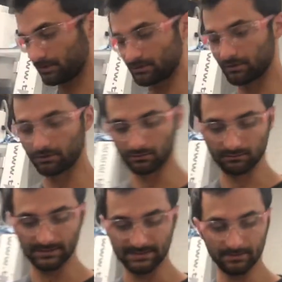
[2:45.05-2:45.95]
So
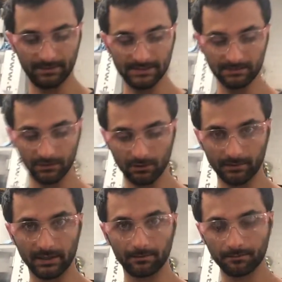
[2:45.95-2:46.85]
this is a piece of
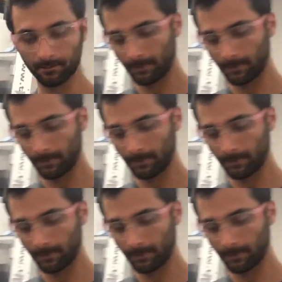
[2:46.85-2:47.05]
aluminum,